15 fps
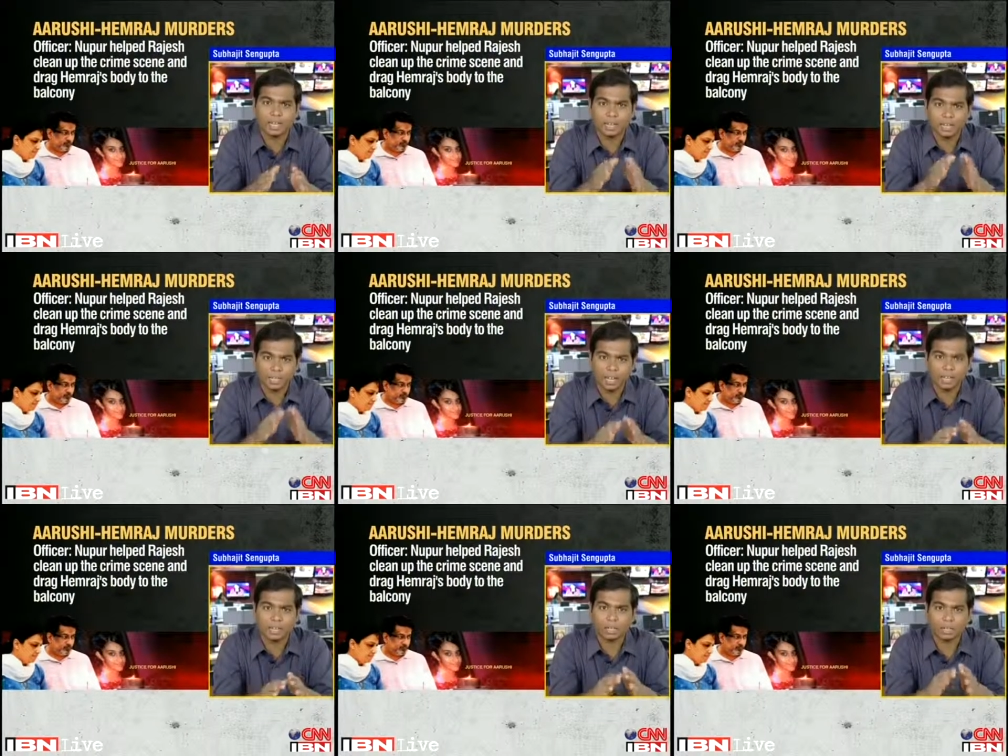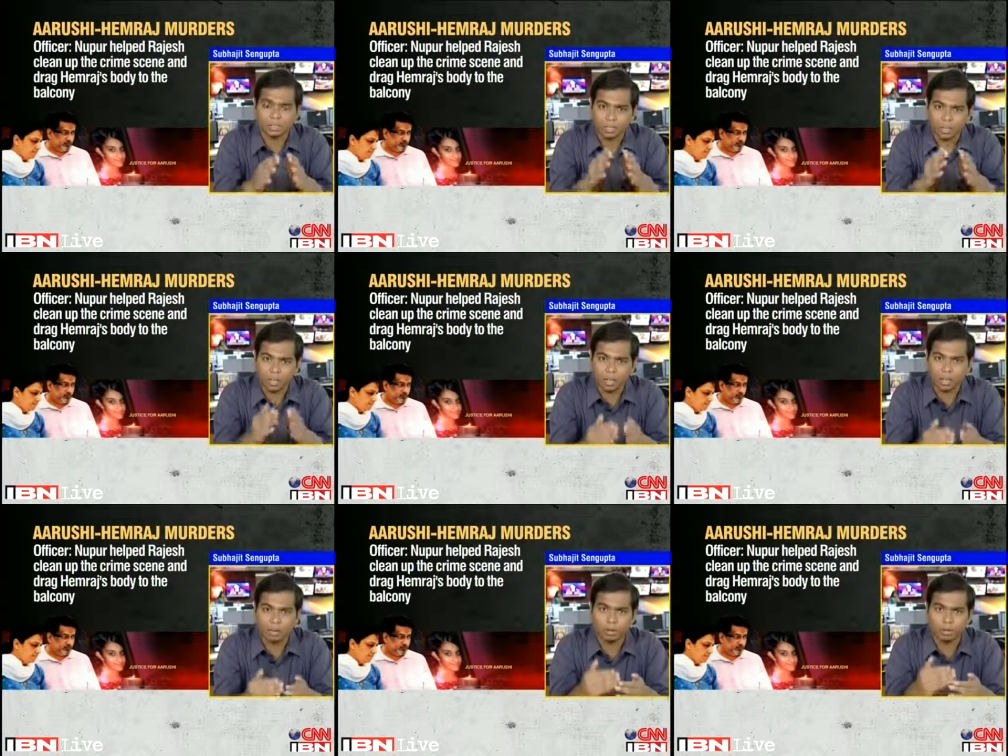that uh, they had
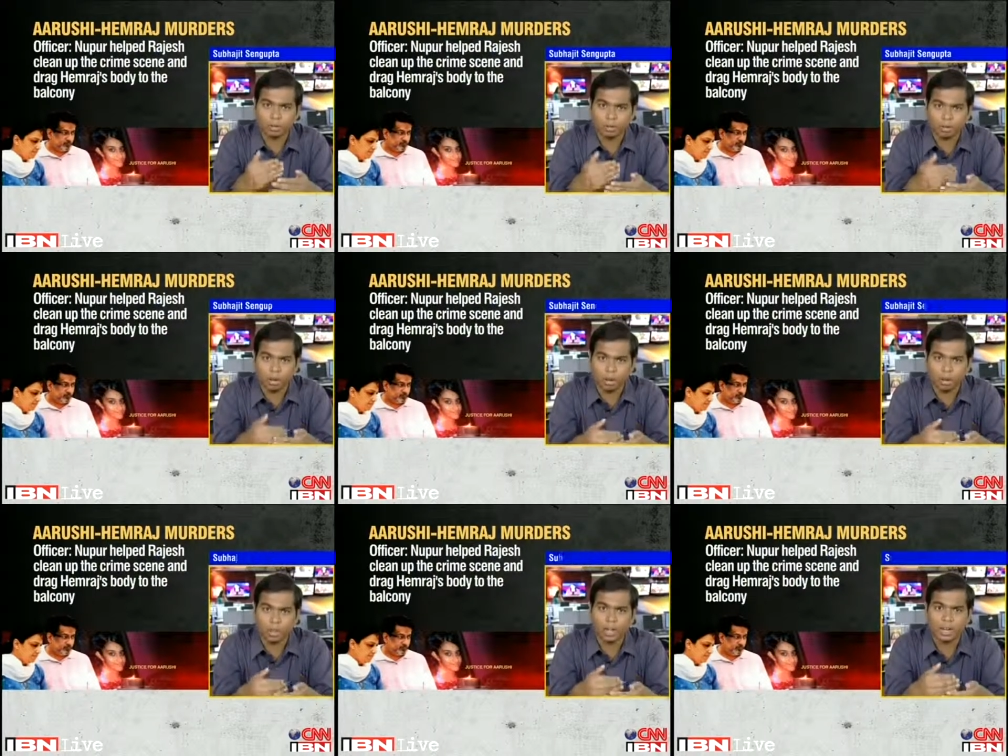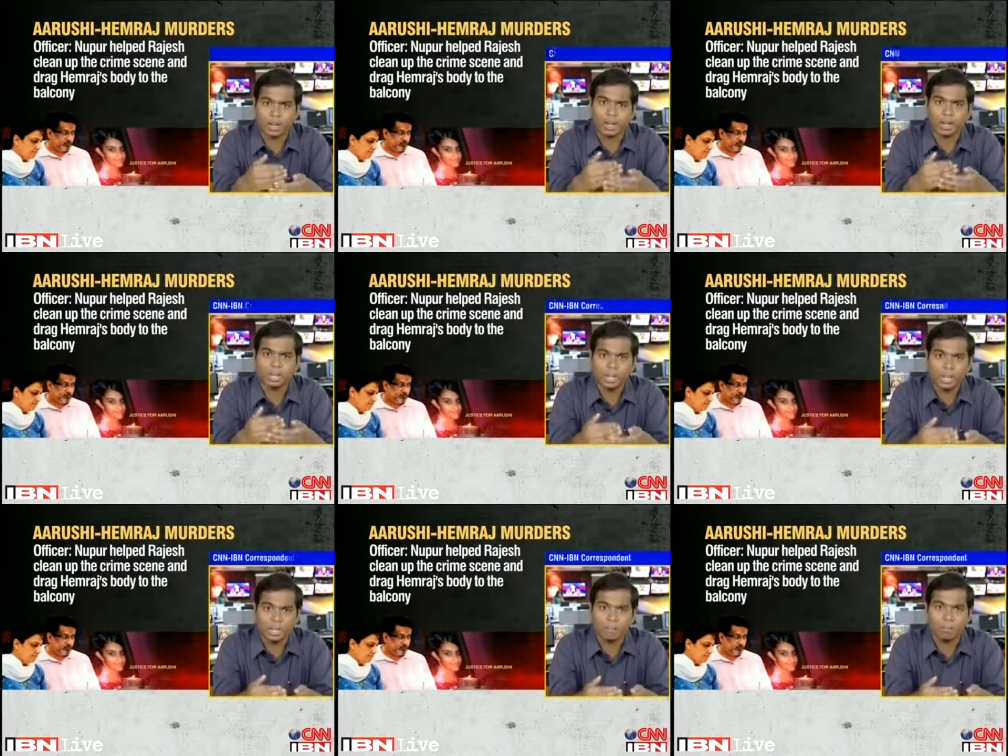gone ahead and
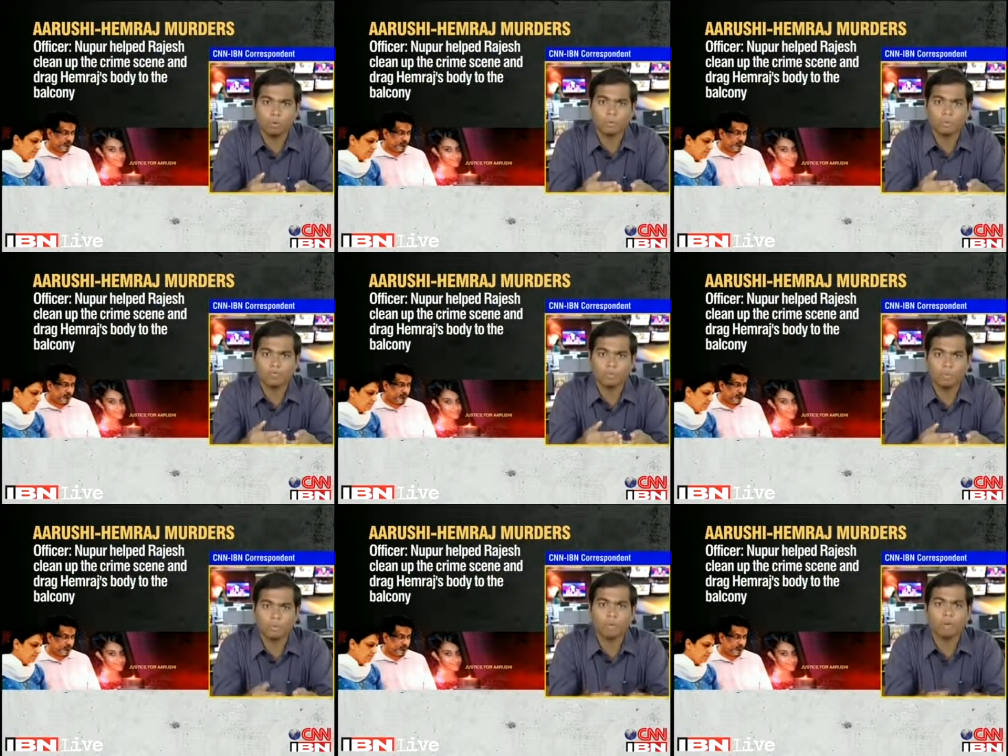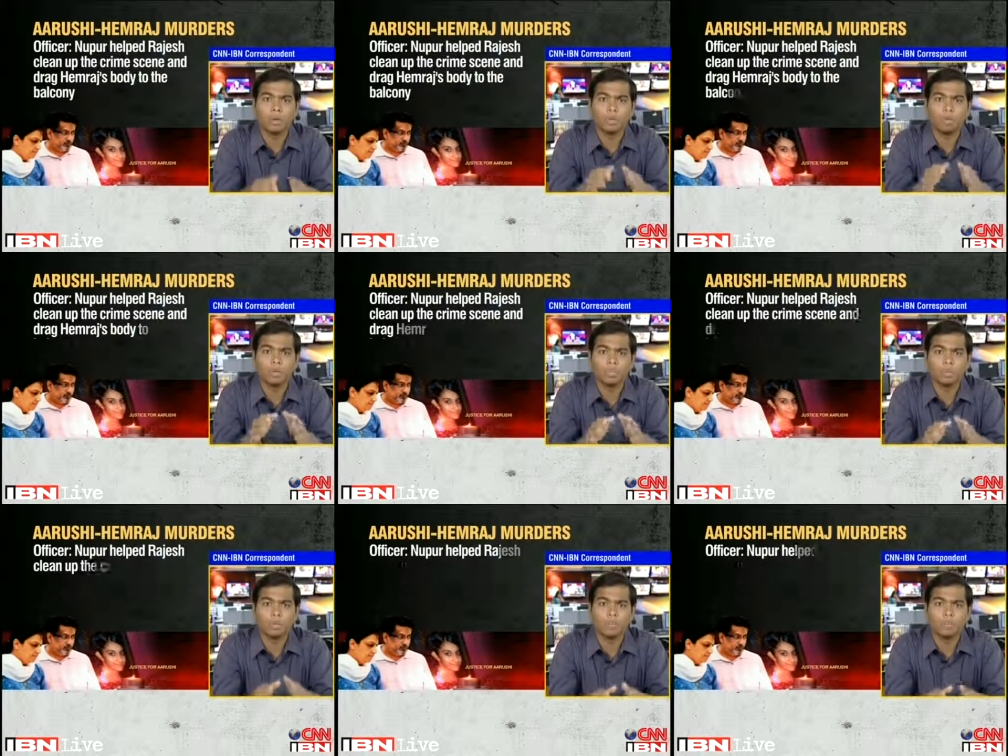killed both of them because
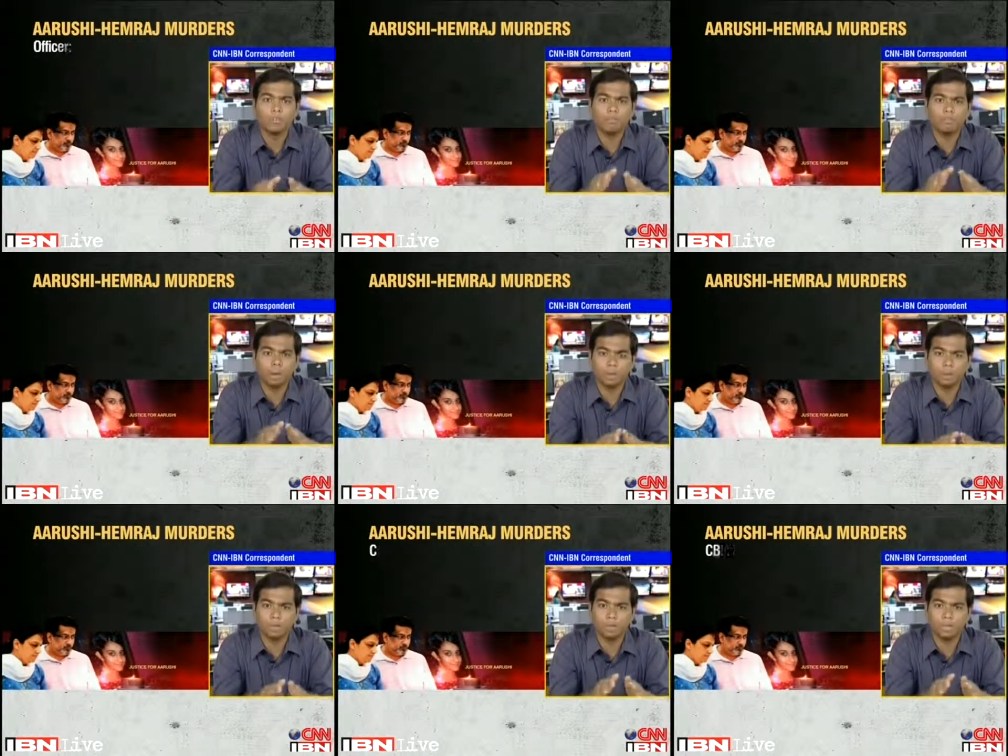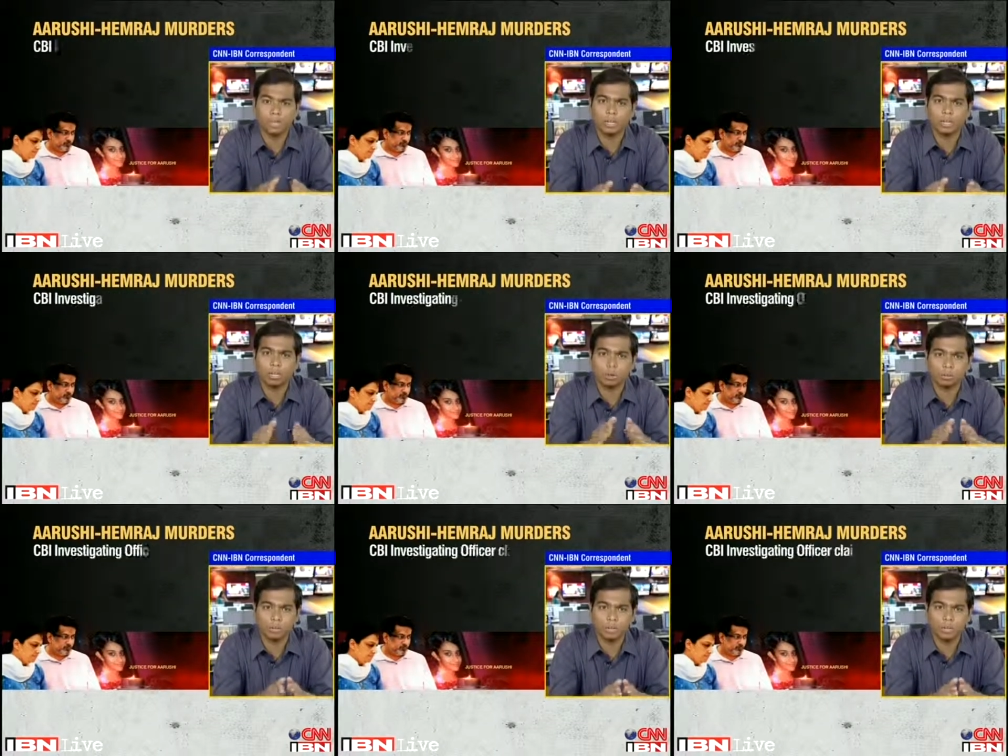they were found to be in a
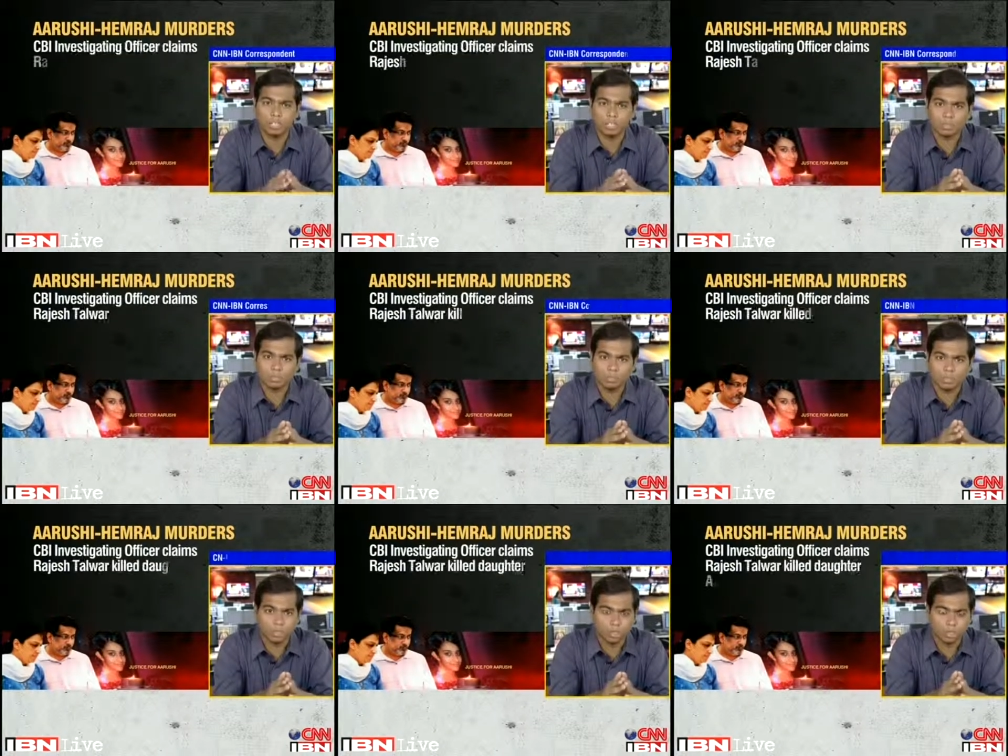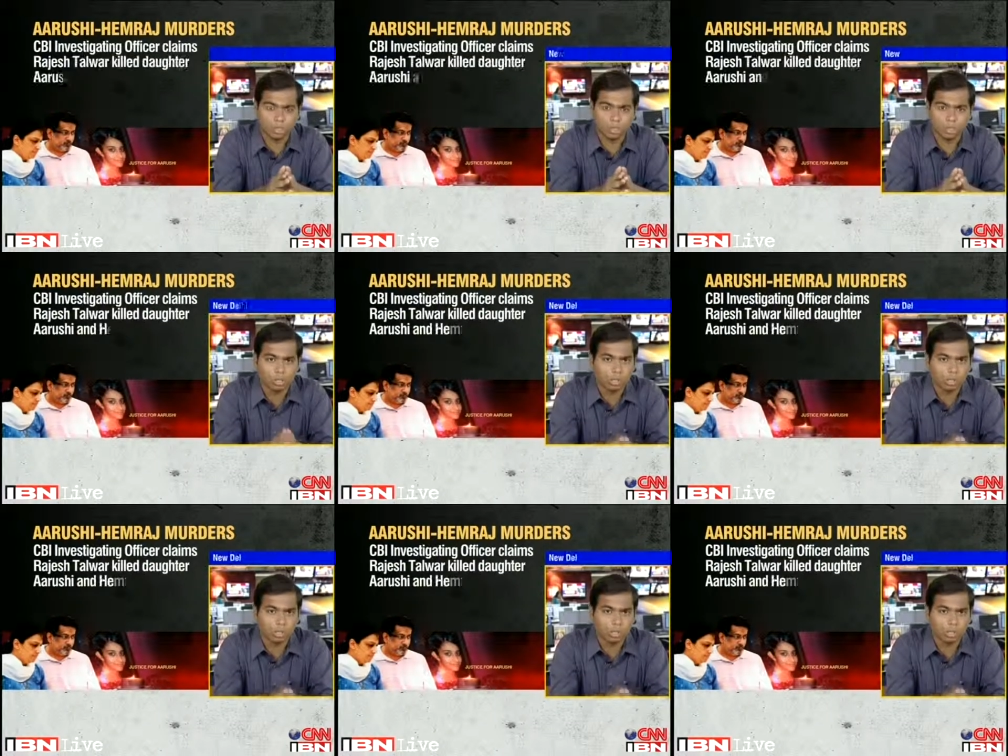compromising position.